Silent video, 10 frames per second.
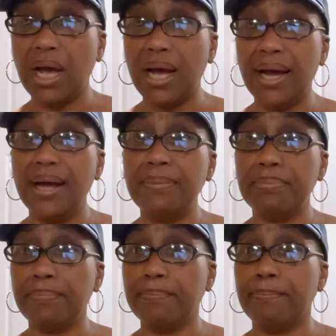I
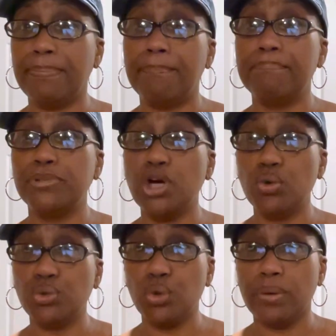
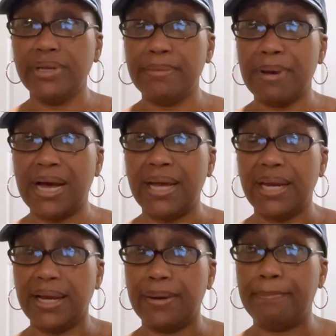don't normally buy
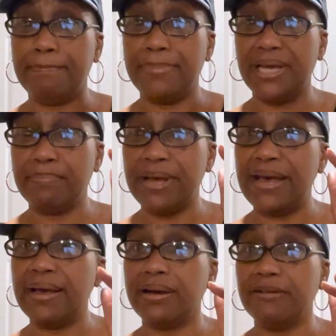like a big
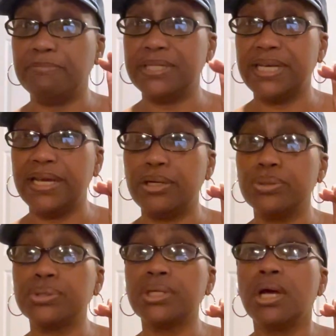bag of
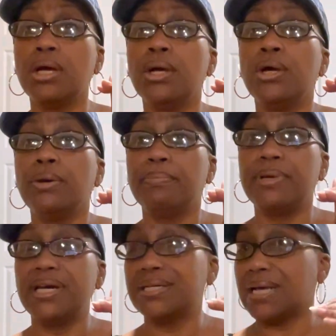potatoes
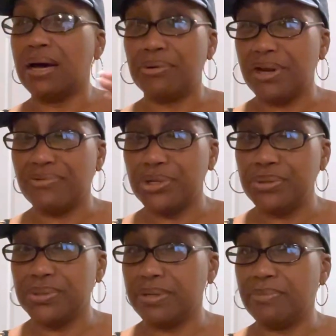because I'll never
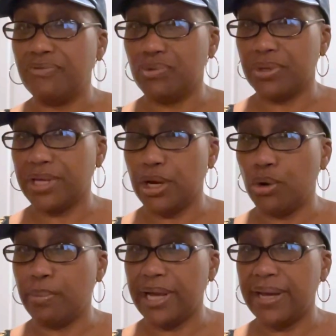use them before they go
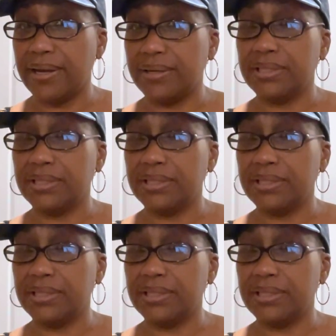bad.